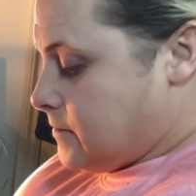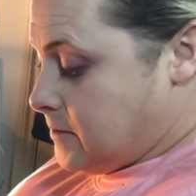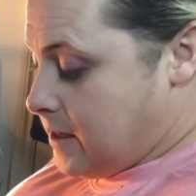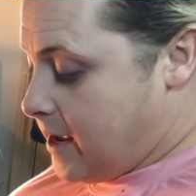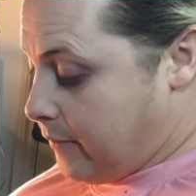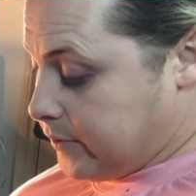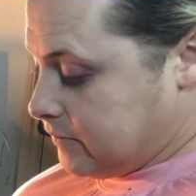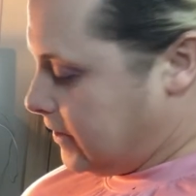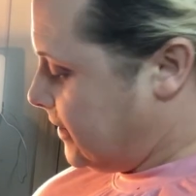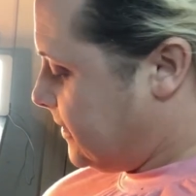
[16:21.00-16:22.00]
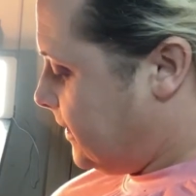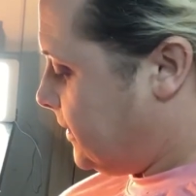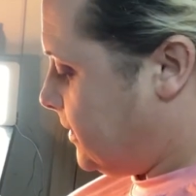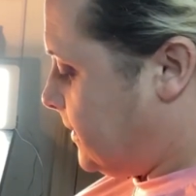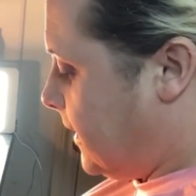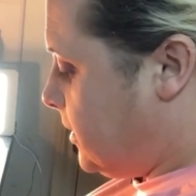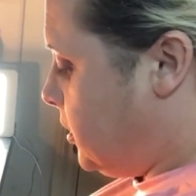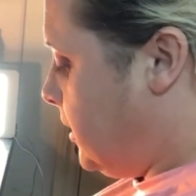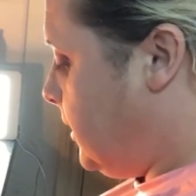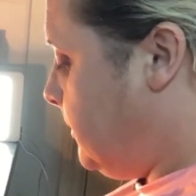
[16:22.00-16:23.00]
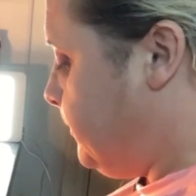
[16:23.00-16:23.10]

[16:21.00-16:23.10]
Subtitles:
it was really delicious actually.